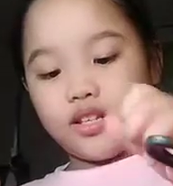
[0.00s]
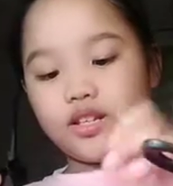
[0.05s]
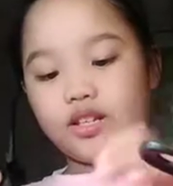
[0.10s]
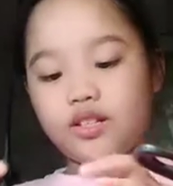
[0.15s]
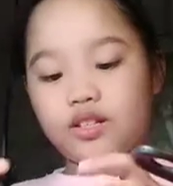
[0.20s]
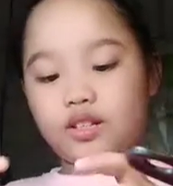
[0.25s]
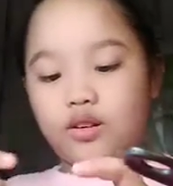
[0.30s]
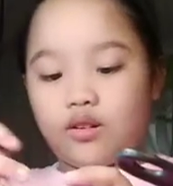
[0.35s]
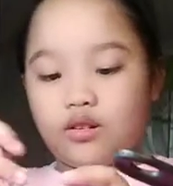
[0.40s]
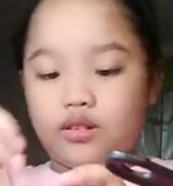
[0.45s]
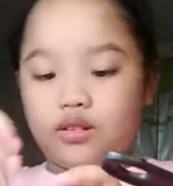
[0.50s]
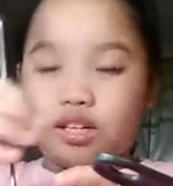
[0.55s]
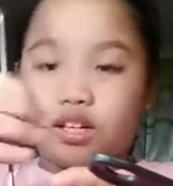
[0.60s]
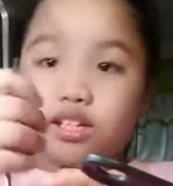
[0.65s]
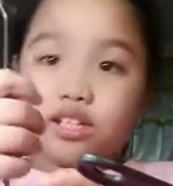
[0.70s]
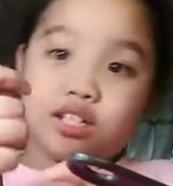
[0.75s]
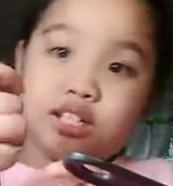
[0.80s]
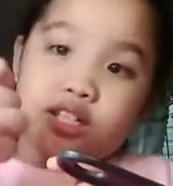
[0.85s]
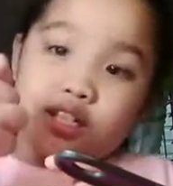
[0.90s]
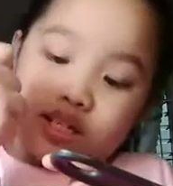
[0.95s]
So
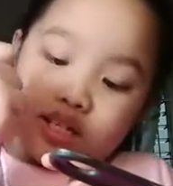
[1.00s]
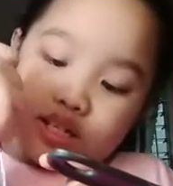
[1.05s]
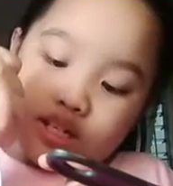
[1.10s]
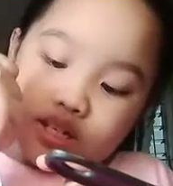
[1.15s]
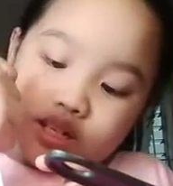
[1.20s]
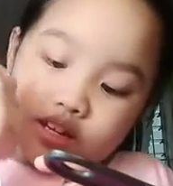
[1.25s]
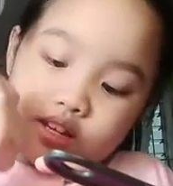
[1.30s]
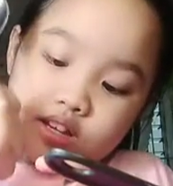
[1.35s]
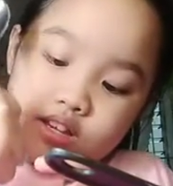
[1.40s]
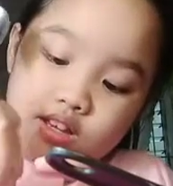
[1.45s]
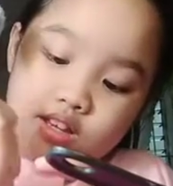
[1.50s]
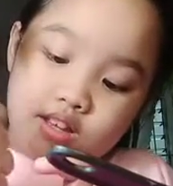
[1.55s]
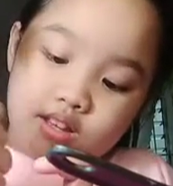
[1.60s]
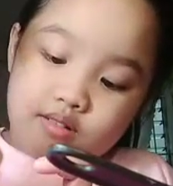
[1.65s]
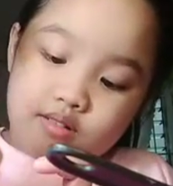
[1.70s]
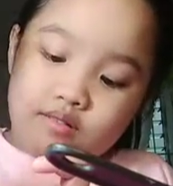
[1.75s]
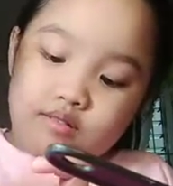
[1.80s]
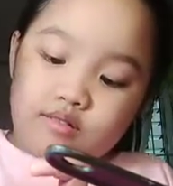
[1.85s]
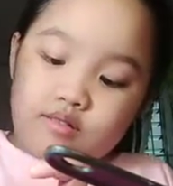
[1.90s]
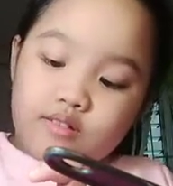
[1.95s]
let's
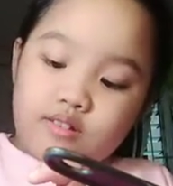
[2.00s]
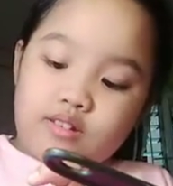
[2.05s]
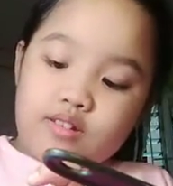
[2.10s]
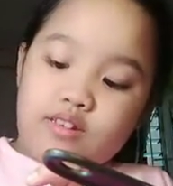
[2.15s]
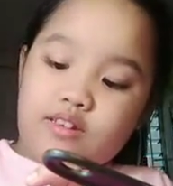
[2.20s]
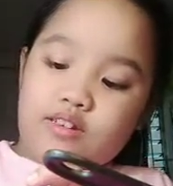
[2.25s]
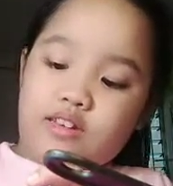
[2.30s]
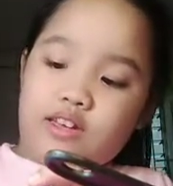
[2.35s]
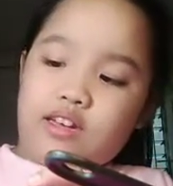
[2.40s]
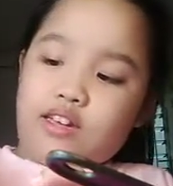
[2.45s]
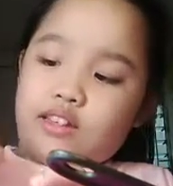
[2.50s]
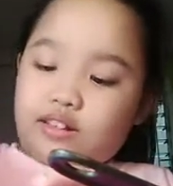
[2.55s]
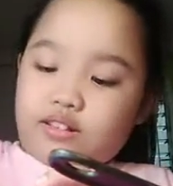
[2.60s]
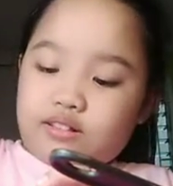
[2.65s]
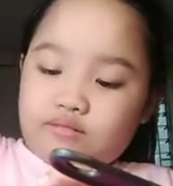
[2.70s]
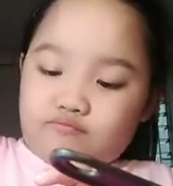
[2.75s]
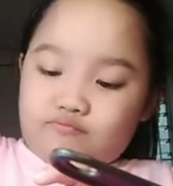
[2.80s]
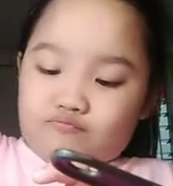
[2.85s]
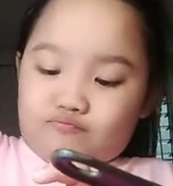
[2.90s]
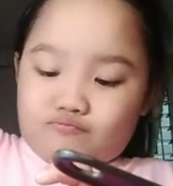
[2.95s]

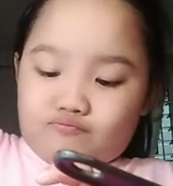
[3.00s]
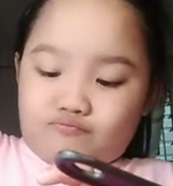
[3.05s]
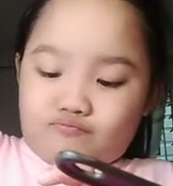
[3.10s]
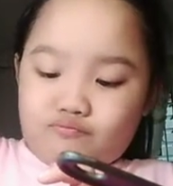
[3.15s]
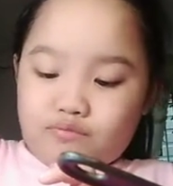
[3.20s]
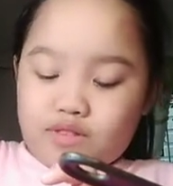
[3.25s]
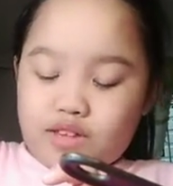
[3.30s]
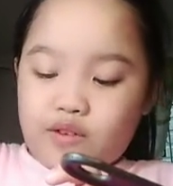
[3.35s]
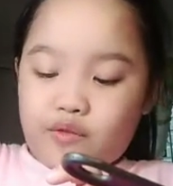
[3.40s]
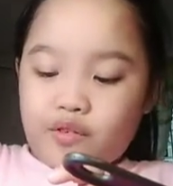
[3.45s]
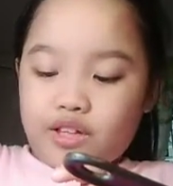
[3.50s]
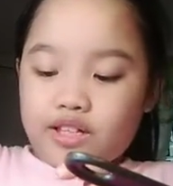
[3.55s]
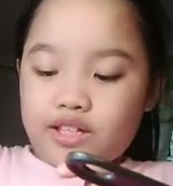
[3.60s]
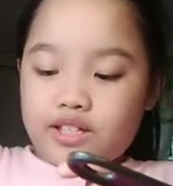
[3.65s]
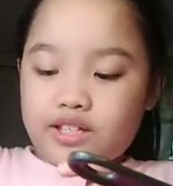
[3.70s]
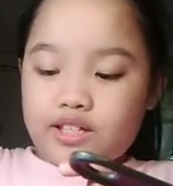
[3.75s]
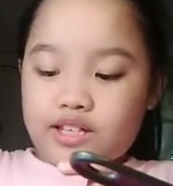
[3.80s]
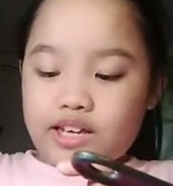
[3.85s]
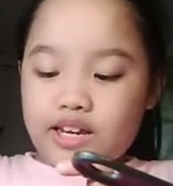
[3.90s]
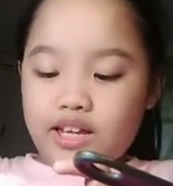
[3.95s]
if
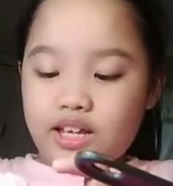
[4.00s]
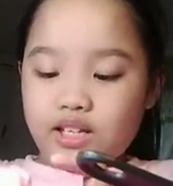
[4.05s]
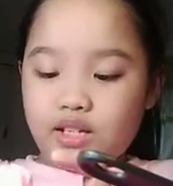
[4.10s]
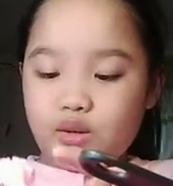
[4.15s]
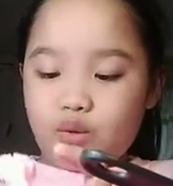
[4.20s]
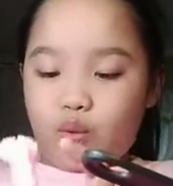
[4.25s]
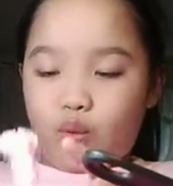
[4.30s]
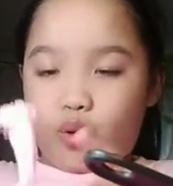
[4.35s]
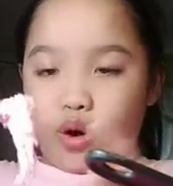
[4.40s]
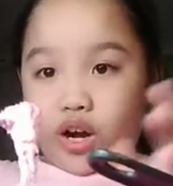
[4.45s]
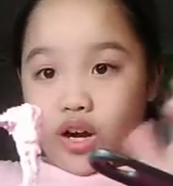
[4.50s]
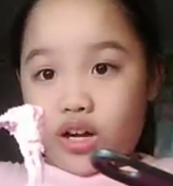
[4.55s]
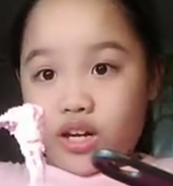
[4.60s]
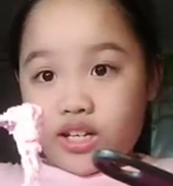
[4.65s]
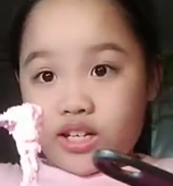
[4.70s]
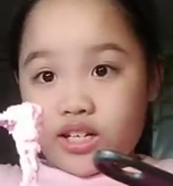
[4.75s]
it didn't work,